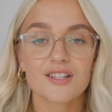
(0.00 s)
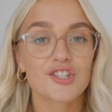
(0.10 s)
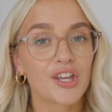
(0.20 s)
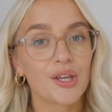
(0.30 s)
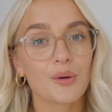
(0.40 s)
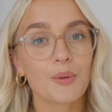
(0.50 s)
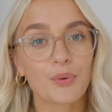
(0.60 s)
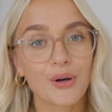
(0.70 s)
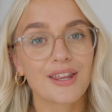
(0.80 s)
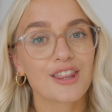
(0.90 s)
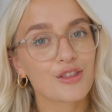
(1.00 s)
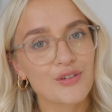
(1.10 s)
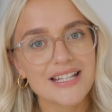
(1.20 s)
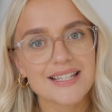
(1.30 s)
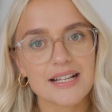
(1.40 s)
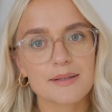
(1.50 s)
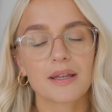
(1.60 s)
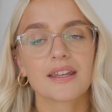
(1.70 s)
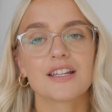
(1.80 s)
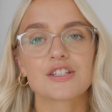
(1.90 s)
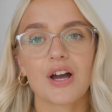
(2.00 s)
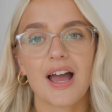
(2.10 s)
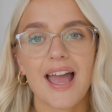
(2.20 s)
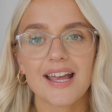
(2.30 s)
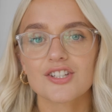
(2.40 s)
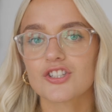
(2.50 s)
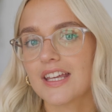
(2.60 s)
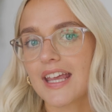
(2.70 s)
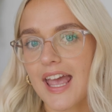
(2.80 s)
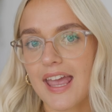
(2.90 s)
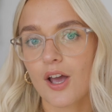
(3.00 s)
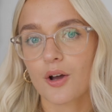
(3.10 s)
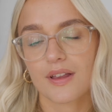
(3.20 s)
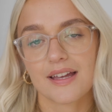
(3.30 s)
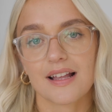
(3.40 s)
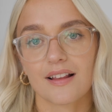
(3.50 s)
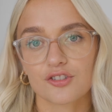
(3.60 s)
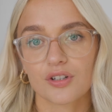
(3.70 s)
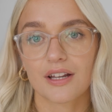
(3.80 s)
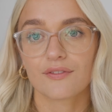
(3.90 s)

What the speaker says: a 2.36 million XGA OLED electronic